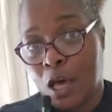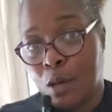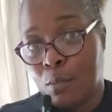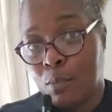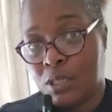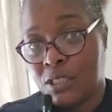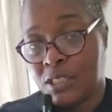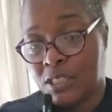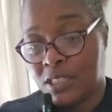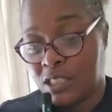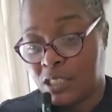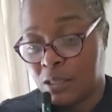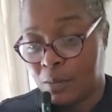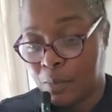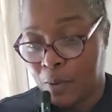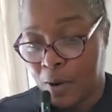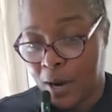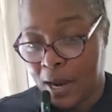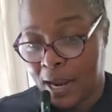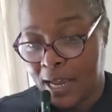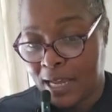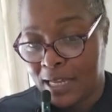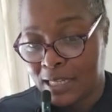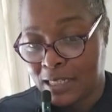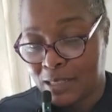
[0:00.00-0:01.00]
But she
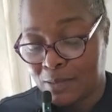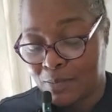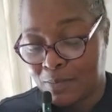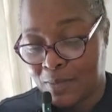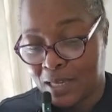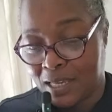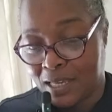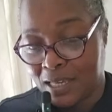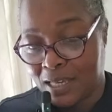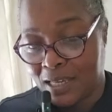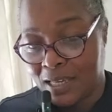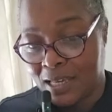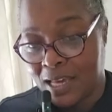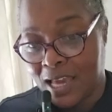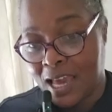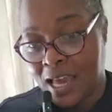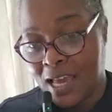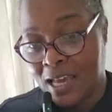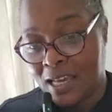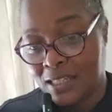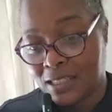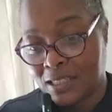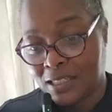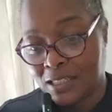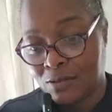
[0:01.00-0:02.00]
surprised me
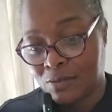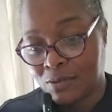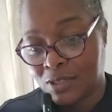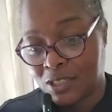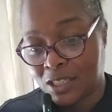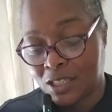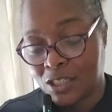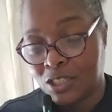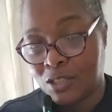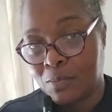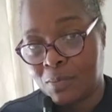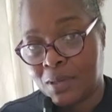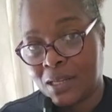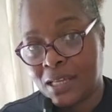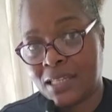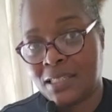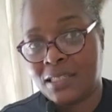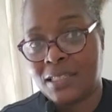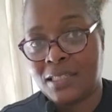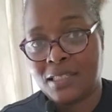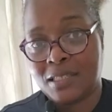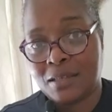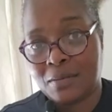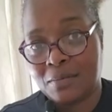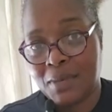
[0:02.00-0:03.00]
and she was such a
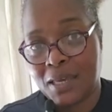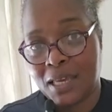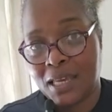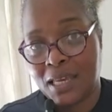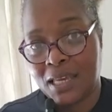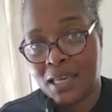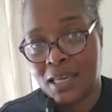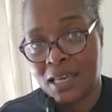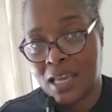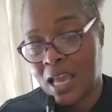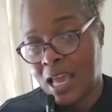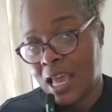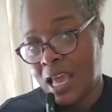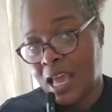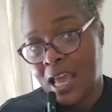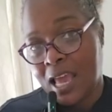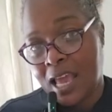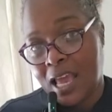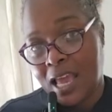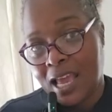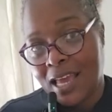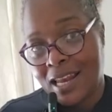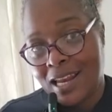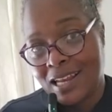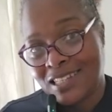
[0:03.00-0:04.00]
blessing to me.
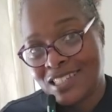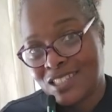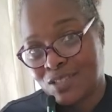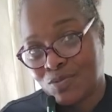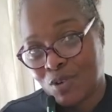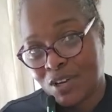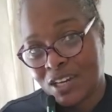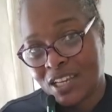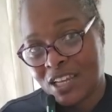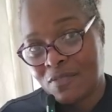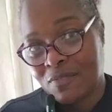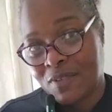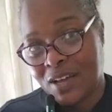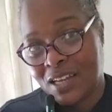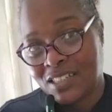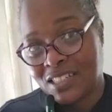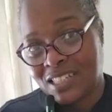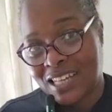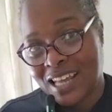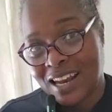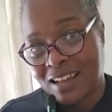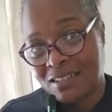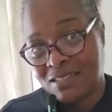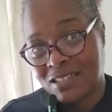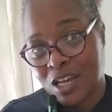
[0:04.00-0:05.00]
And I just want to give out a
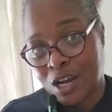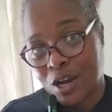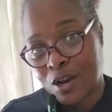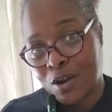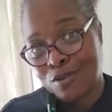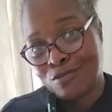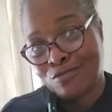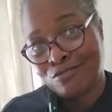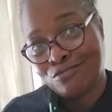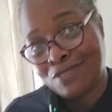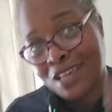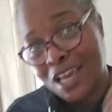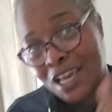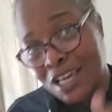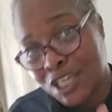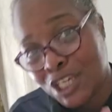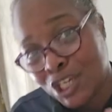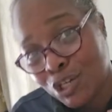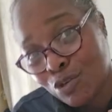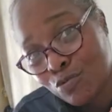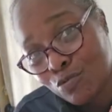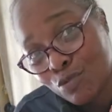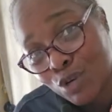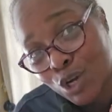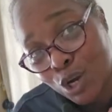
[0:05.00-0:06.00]
shout out to her. Thank
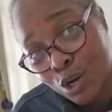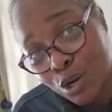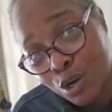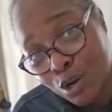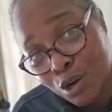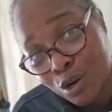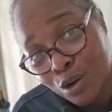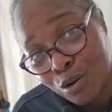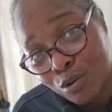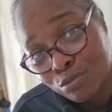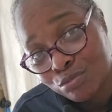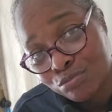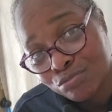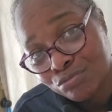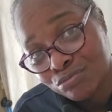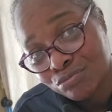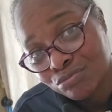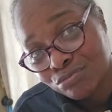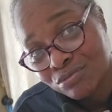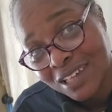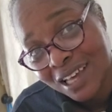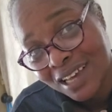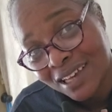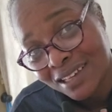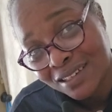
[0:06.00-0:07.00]
you, girl.
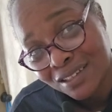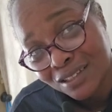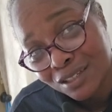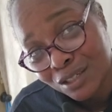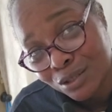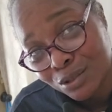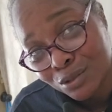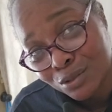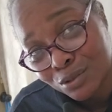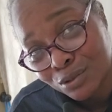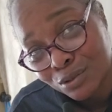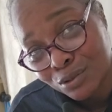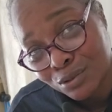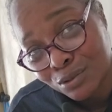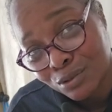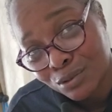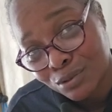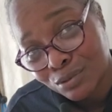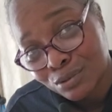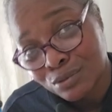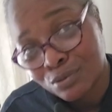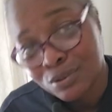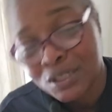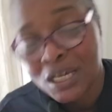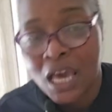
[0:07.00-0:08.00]
Thank
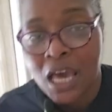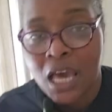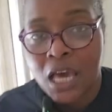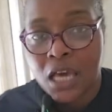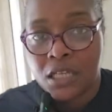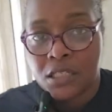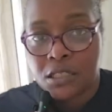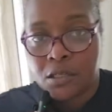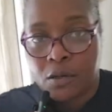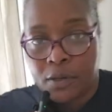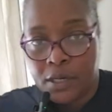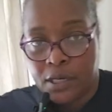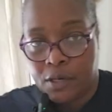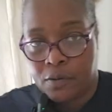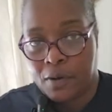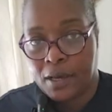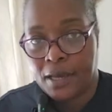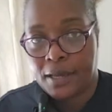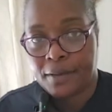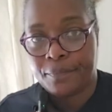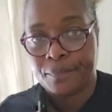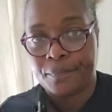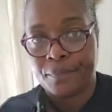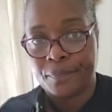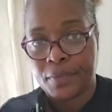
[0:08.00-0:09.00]
you. So
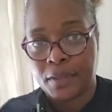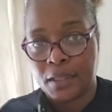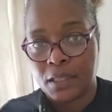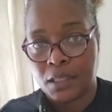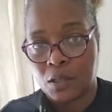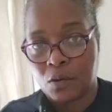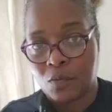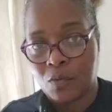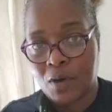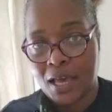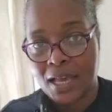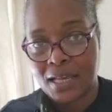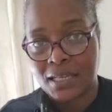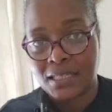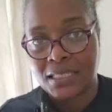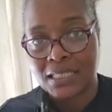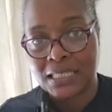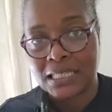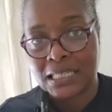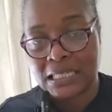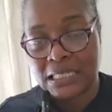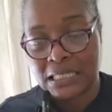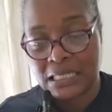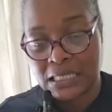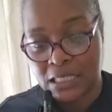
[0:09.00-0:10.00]
anyway, the wax
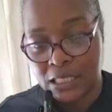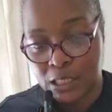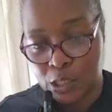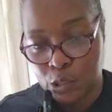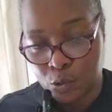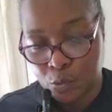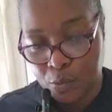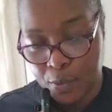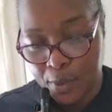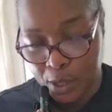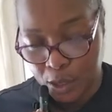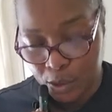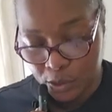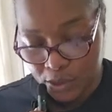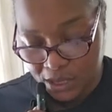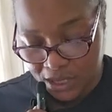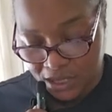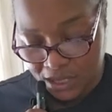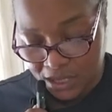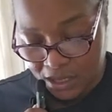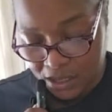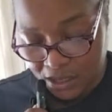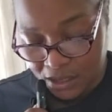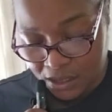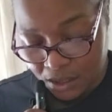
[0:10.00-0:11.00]
is still
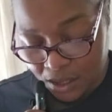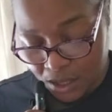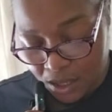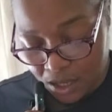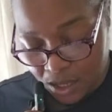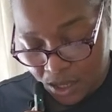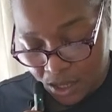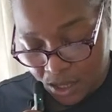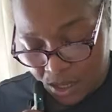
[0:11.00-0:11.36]
melting.